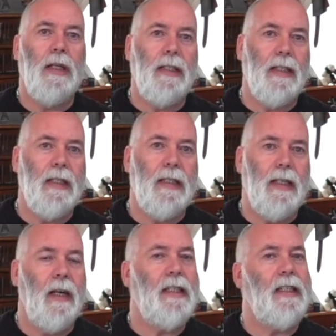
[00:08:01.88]

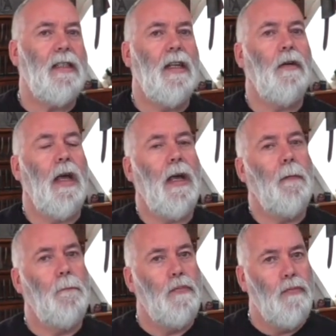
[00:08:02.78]
existed. I didn't know
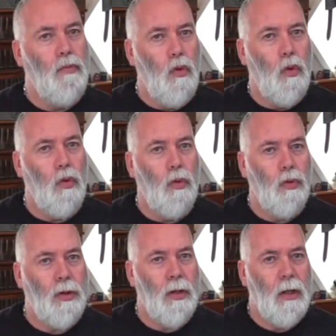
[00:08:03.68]
how
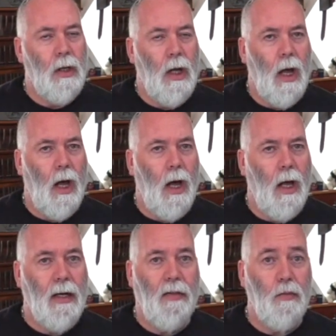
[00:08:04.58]
broad
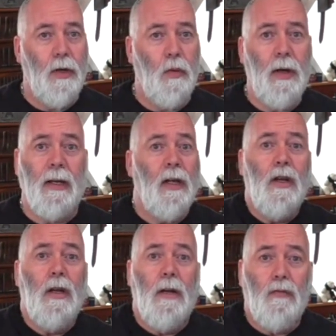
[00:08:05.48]
leatherwork went.
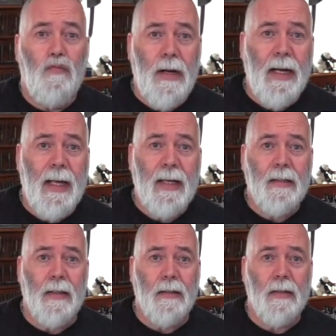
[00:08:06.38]

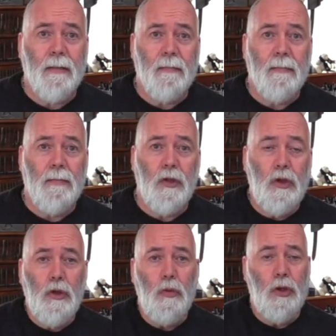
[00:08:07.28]
Reenactors.
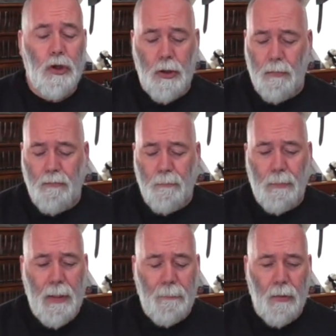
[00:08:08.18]
You look at
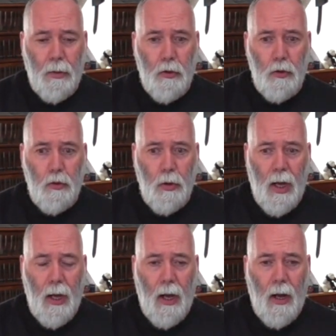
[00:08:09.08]
people
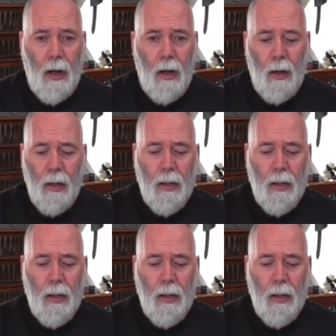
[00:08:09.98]
who are